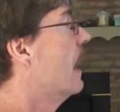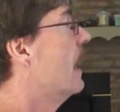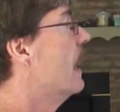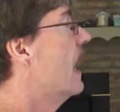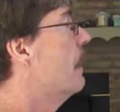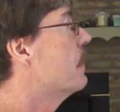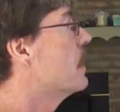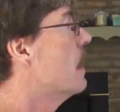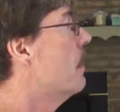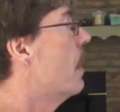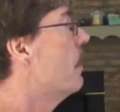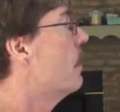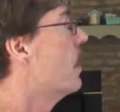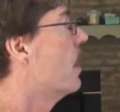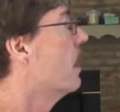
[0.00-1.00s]
I named some
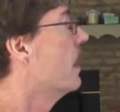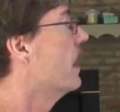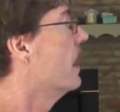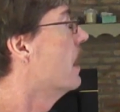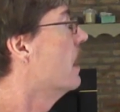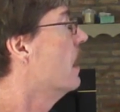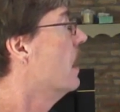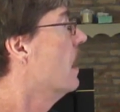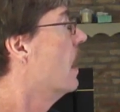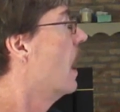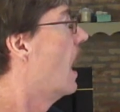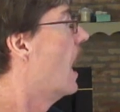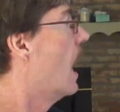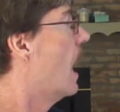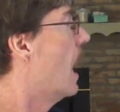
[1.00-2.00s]
of them earlier.
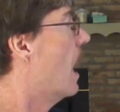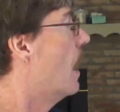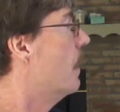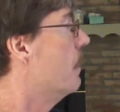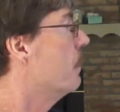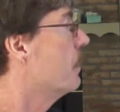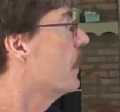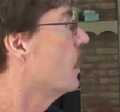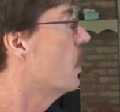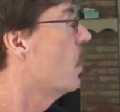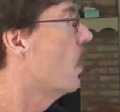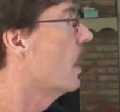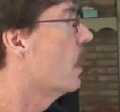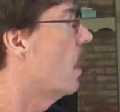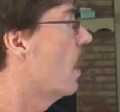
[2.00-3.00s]
Um,
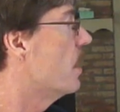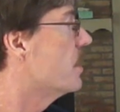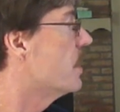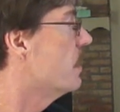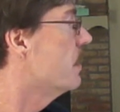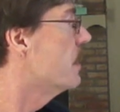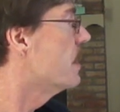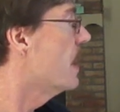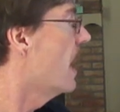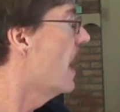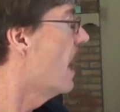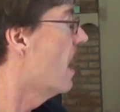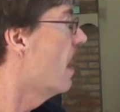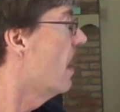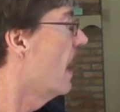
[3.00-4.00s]
Corey Karsten was
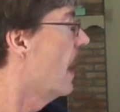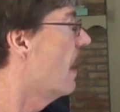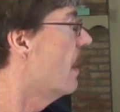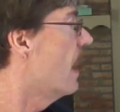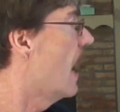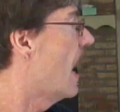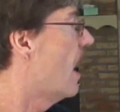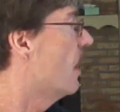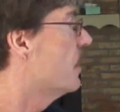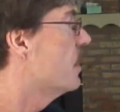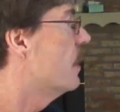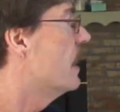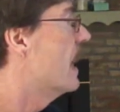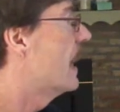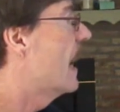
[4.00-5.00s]
there, Aaron
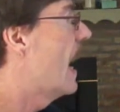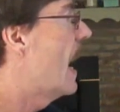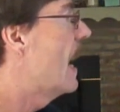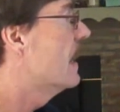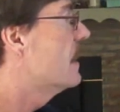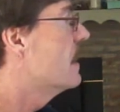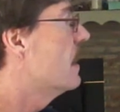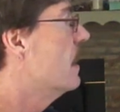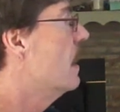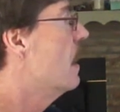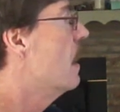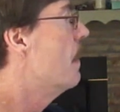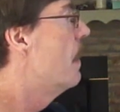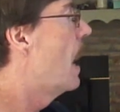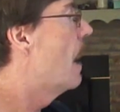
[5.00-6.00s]
Hauser, Nick Hess,
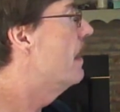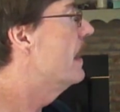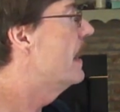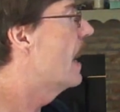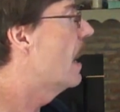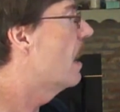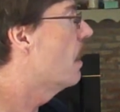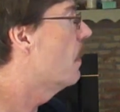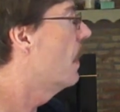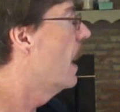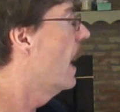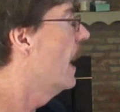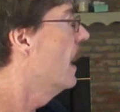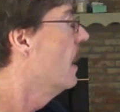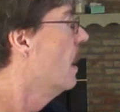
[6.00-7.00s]
Bobby
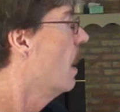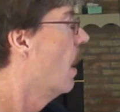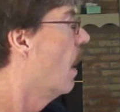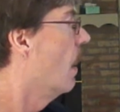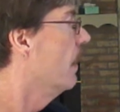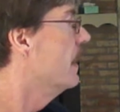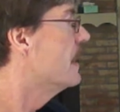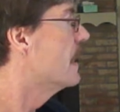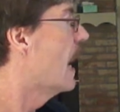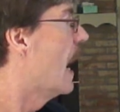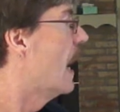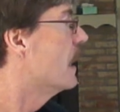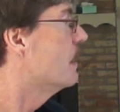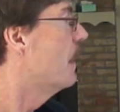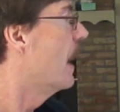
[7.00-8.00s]
Garraway. All these
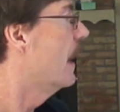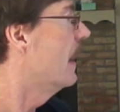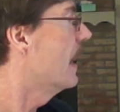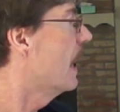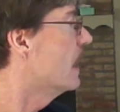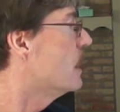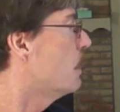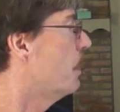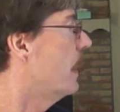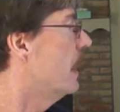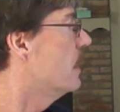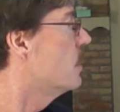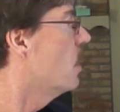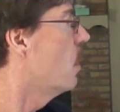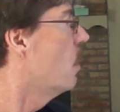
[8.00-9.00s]
guys, man, they got
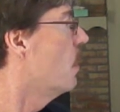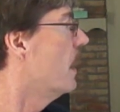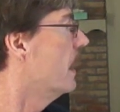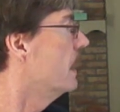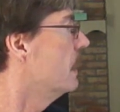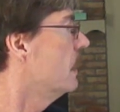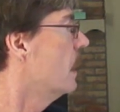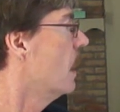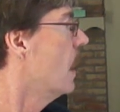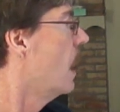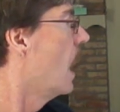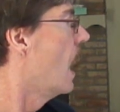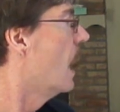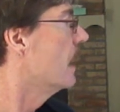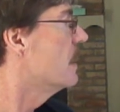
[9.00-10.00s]
speed. Joel Witten,
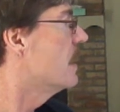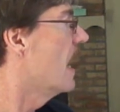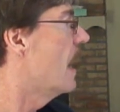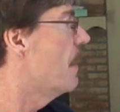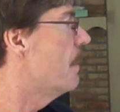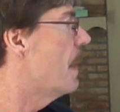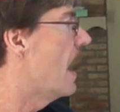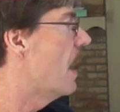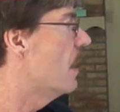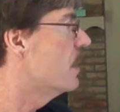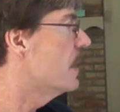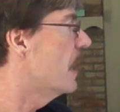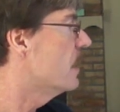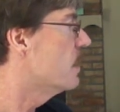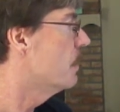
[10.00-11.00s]
uh, Stanton
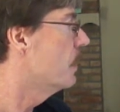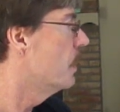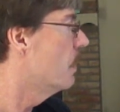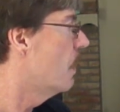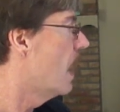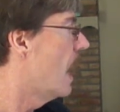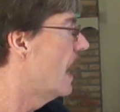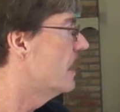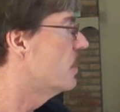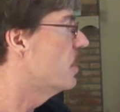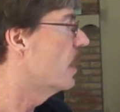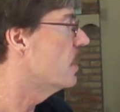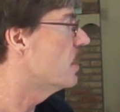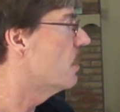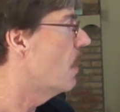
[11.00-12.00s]
Bowers had some good rides.
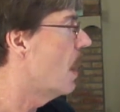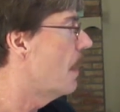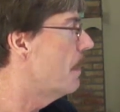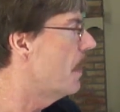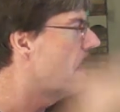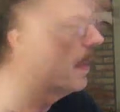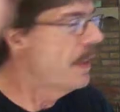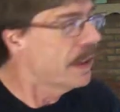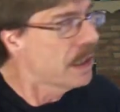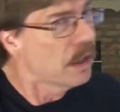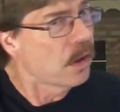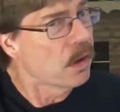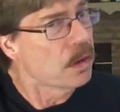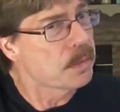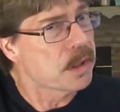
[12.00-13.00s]
Justin Robbell, I think he
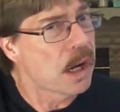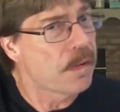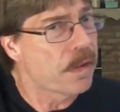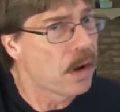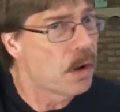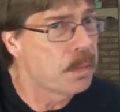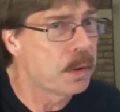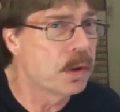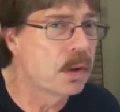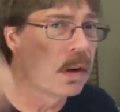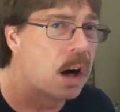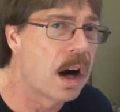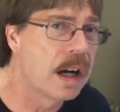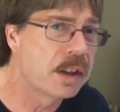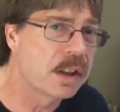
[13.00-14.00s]
hurt himself. I hope you're doing
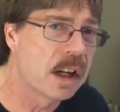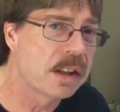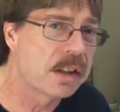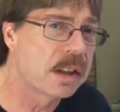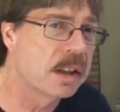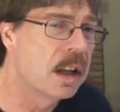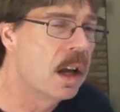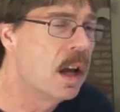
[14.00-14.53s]
all right, Justin.